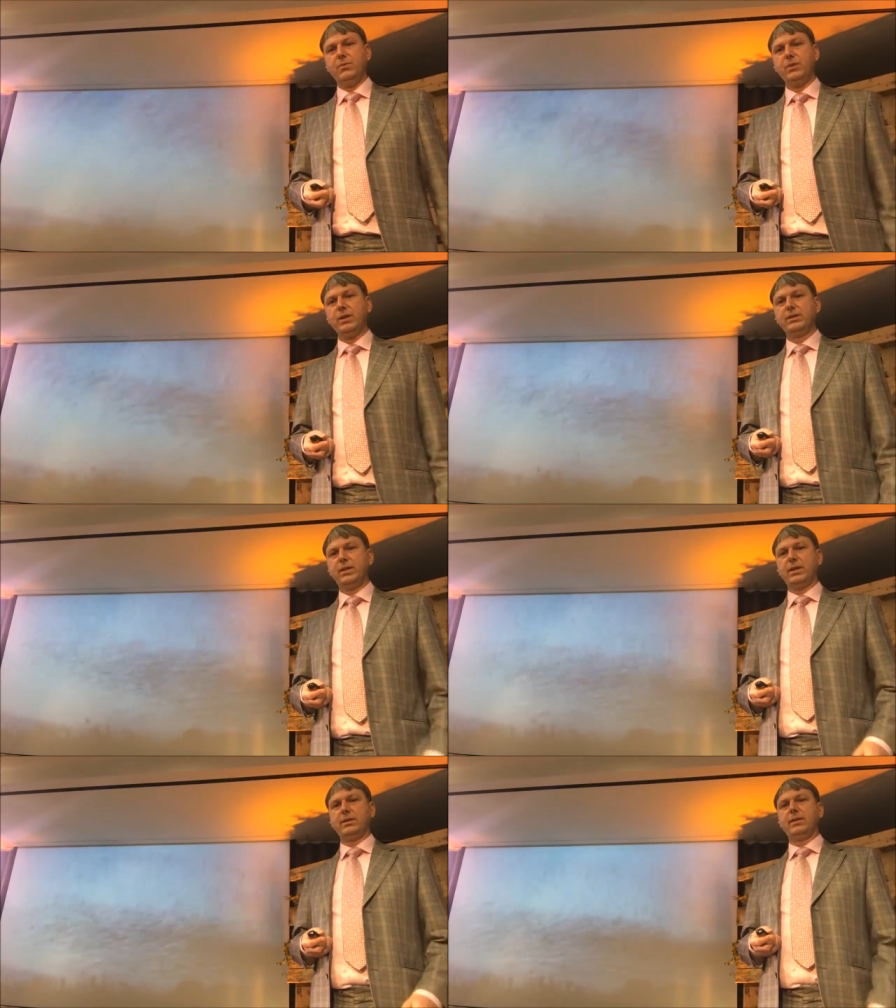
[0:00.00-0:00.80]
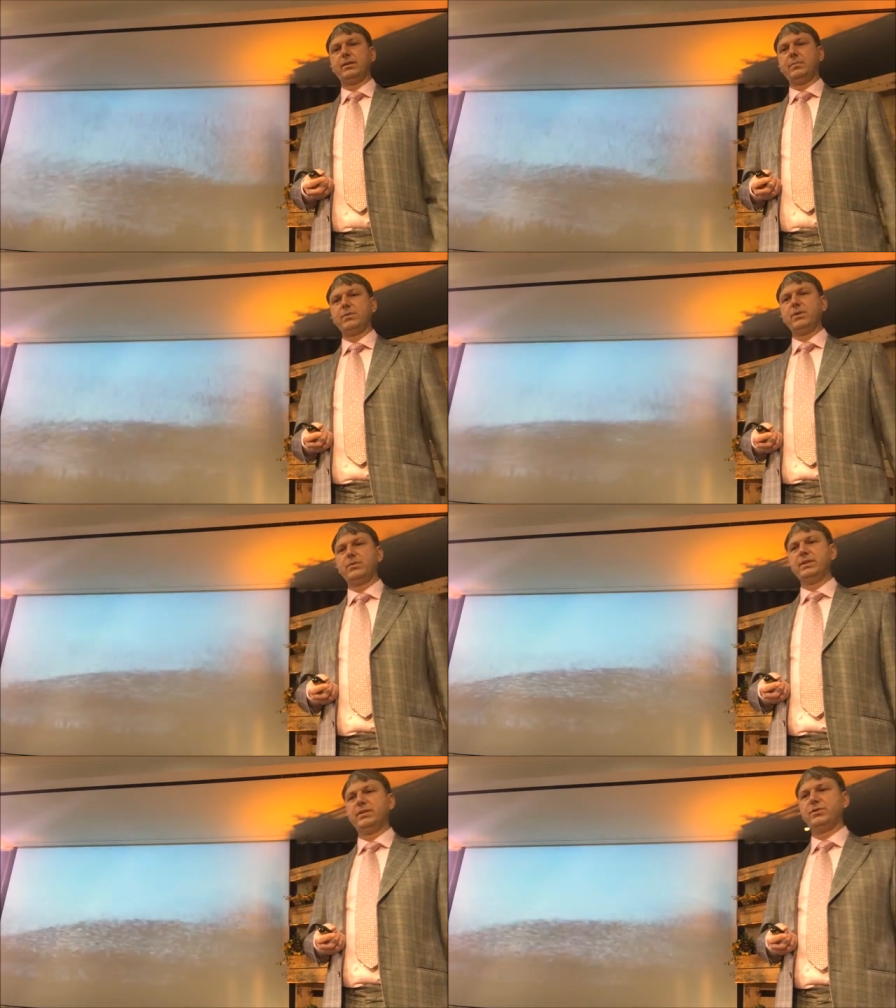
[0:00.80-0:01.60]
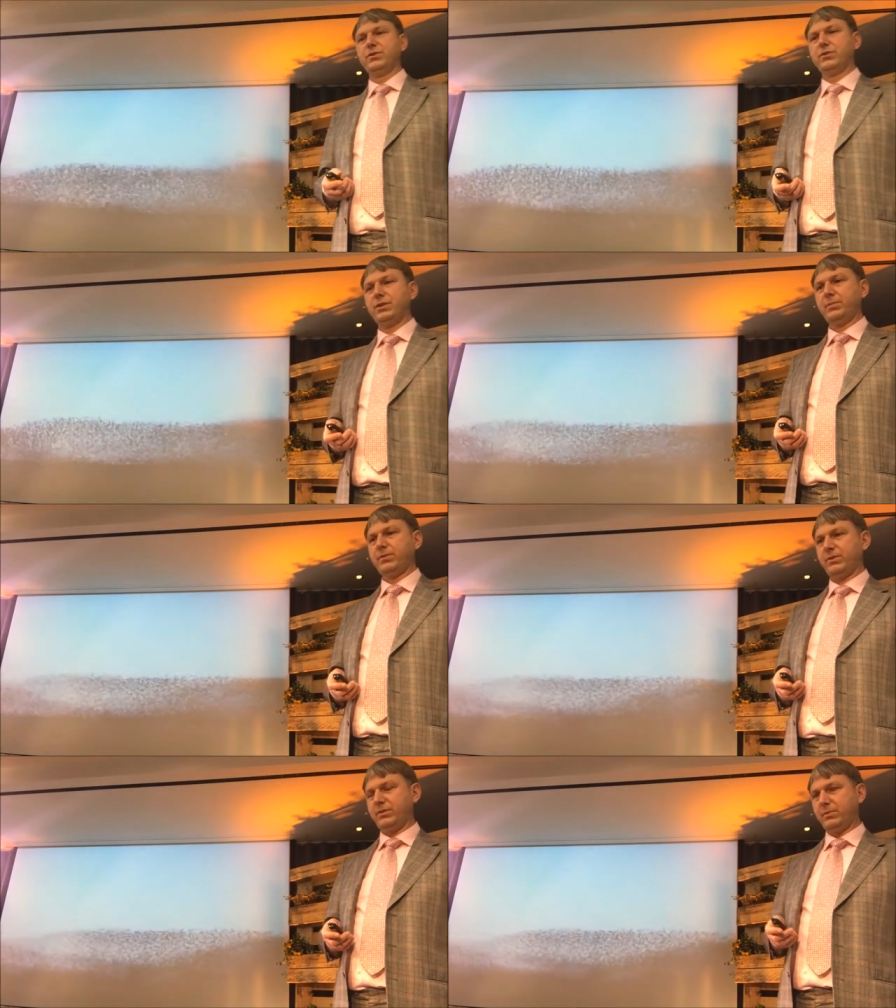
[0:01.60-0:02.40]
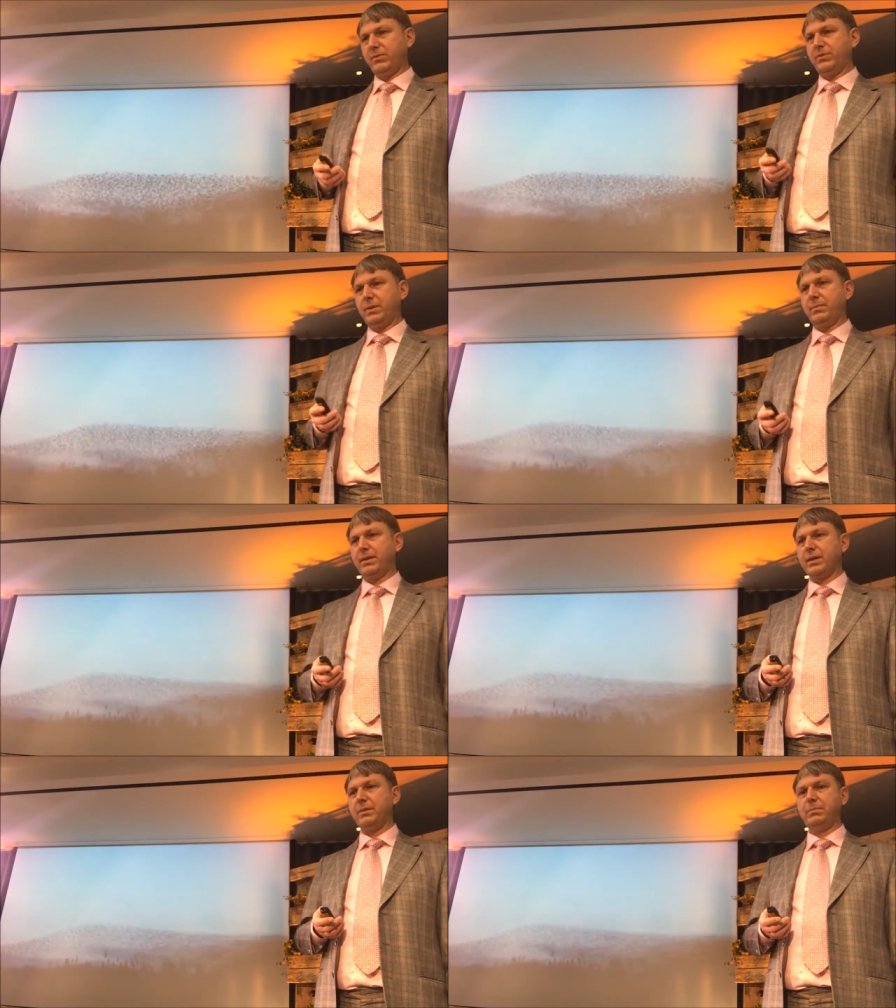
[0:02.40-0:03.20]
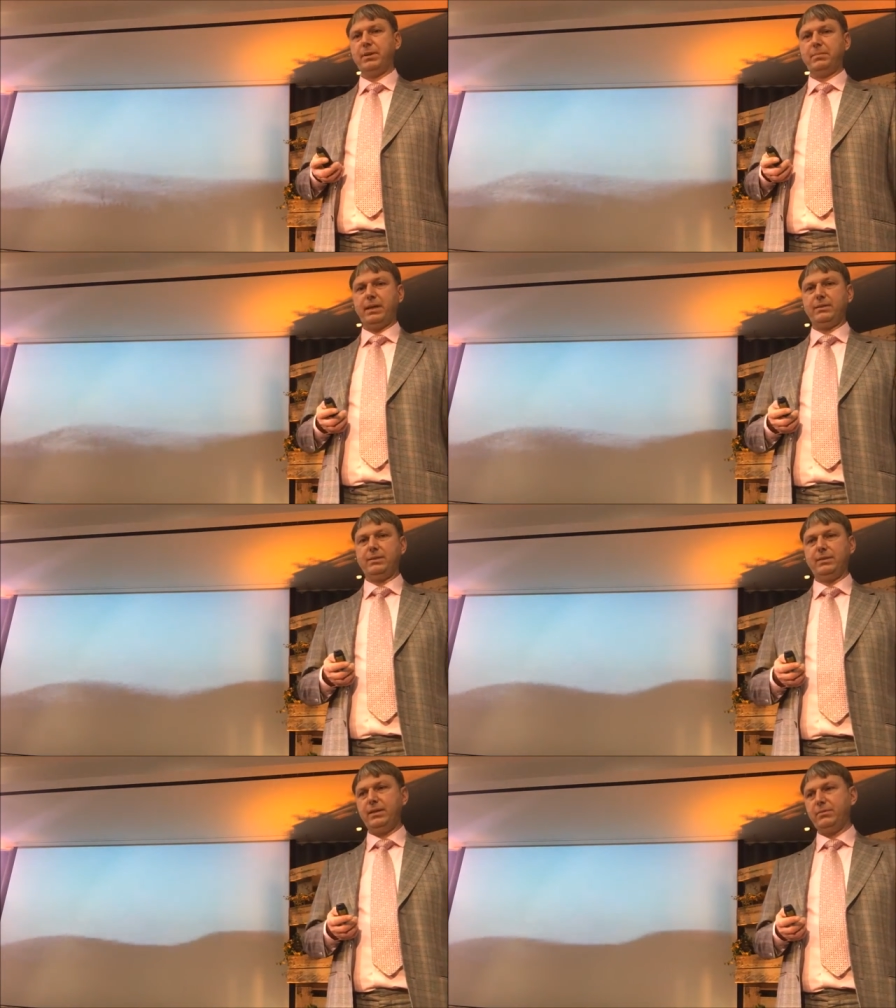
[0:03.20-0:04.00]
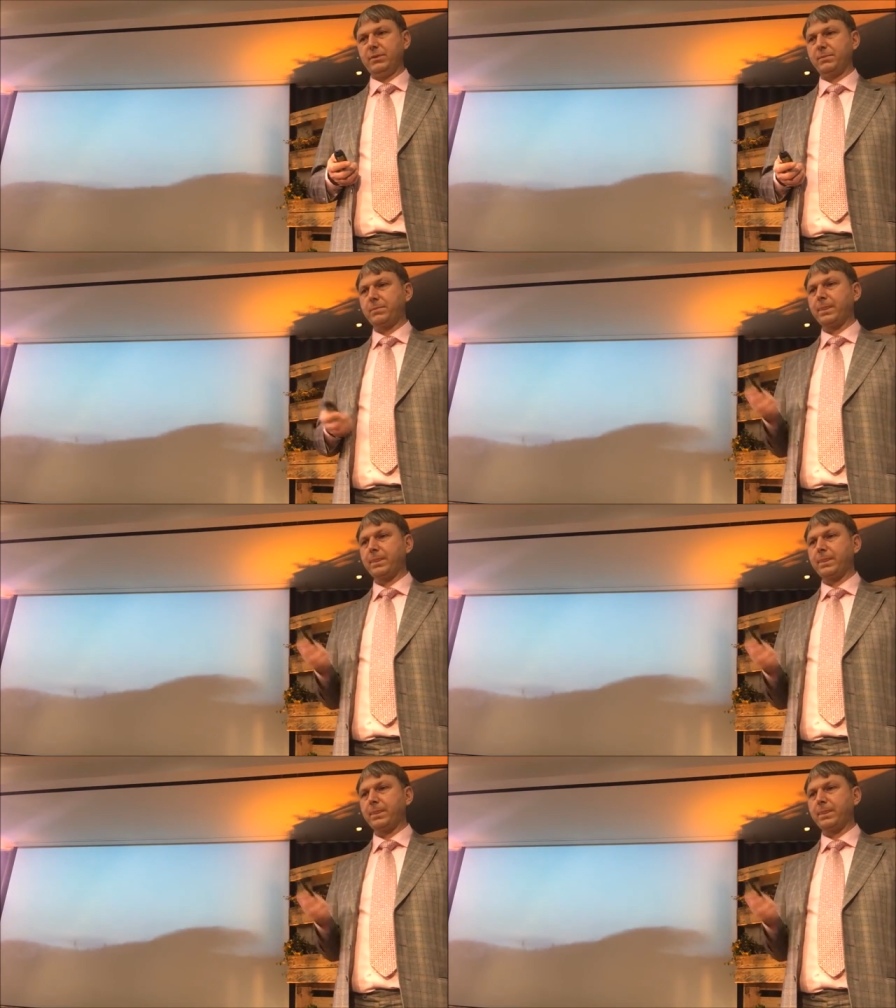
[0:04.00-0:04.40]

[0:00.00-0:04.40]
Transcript: worked on a number of these systems, and some of them are implemented even.